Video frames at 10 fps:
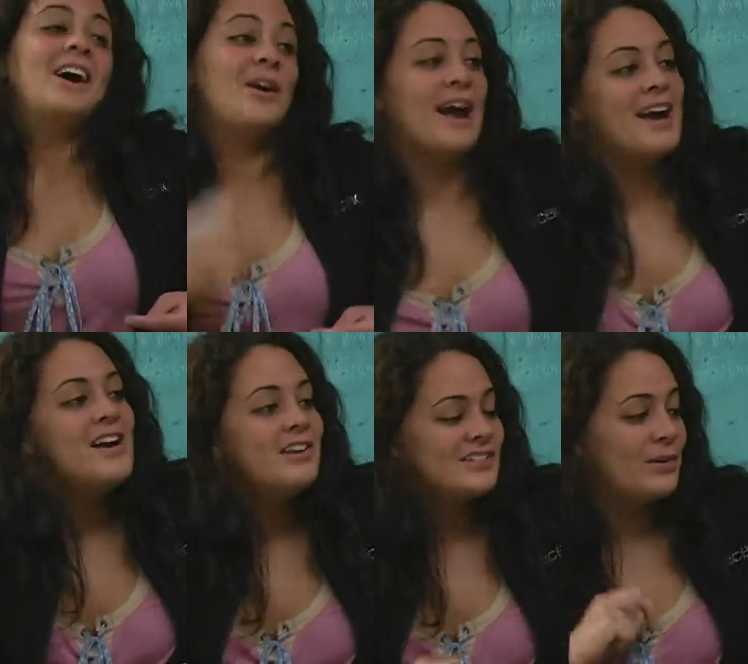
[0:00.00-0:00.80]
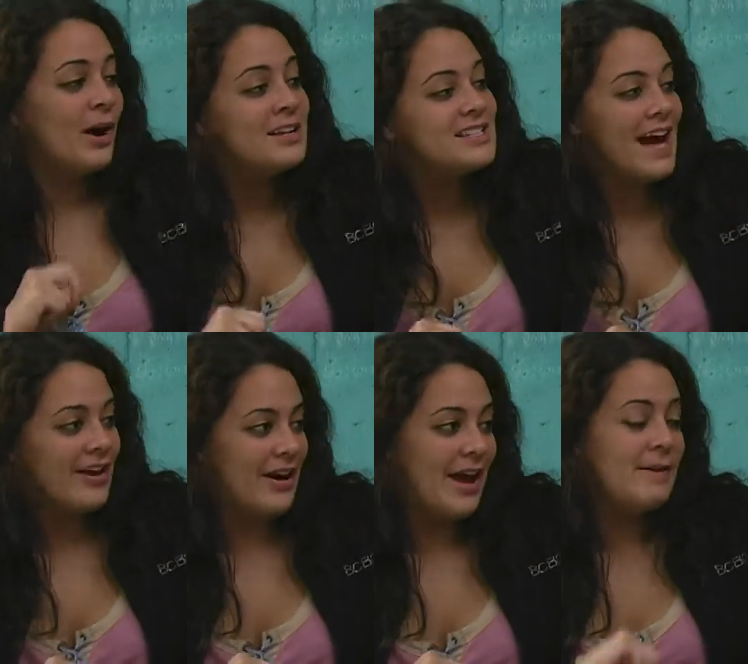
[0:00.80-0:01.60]
Okay. So on
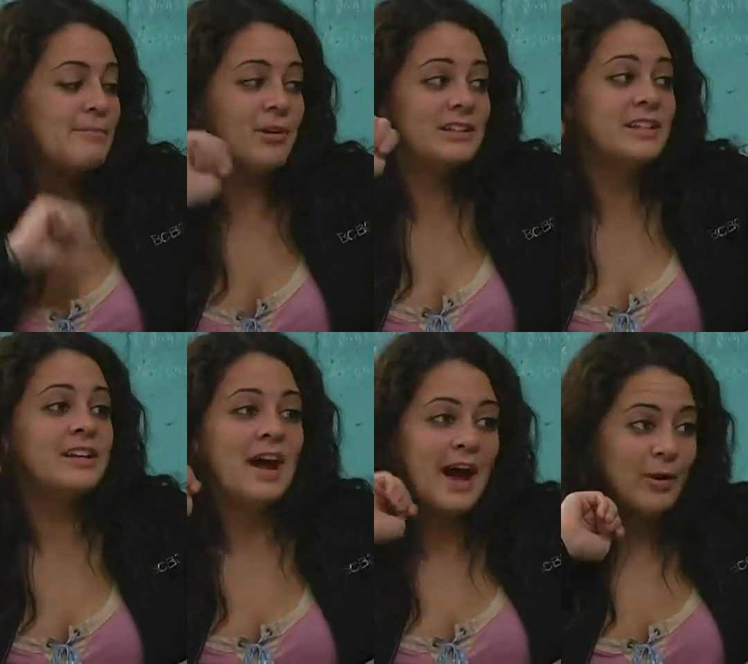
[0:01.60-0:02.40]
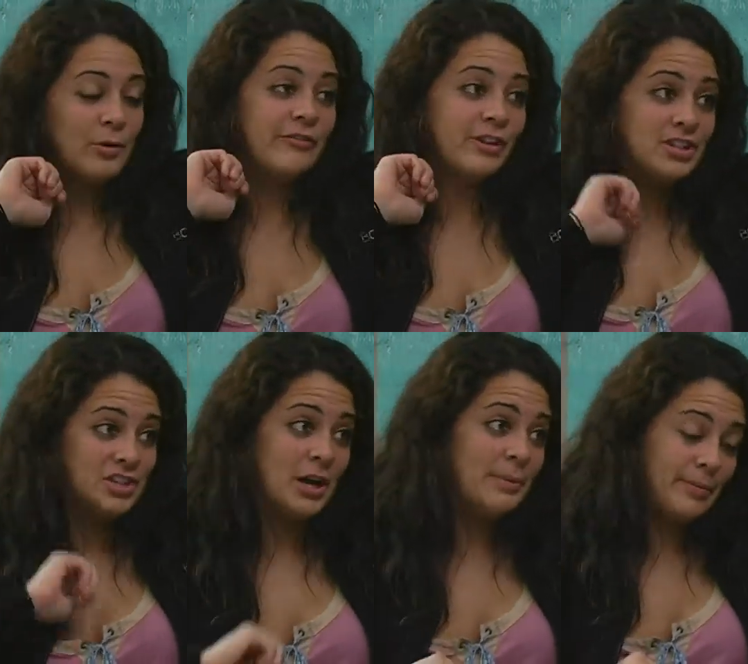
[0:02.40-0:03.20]
Saturday, Brendan and I were
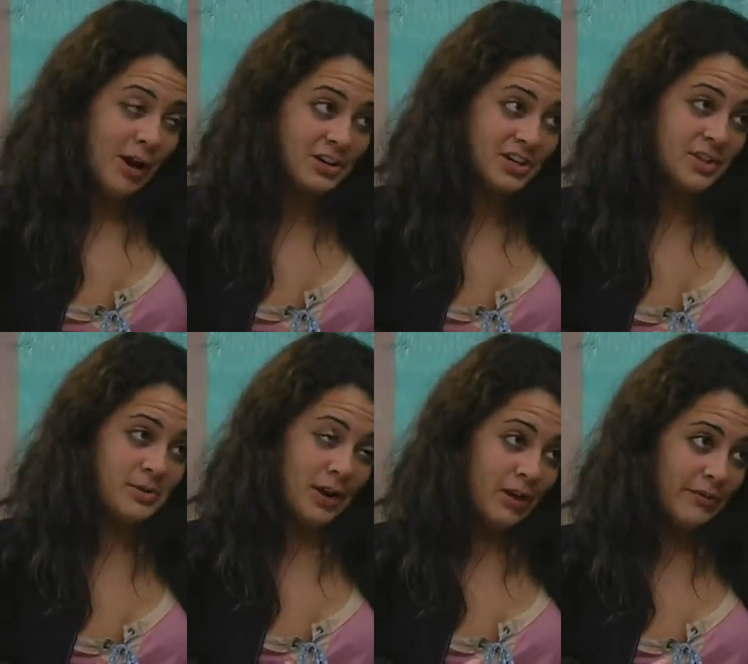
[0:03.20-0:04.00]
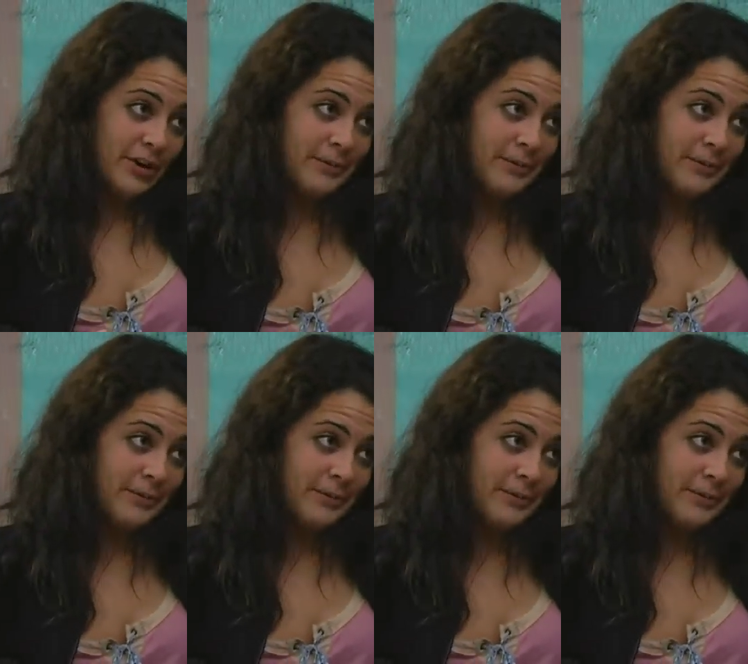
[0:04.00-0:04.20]
finishing up a project with Oliver.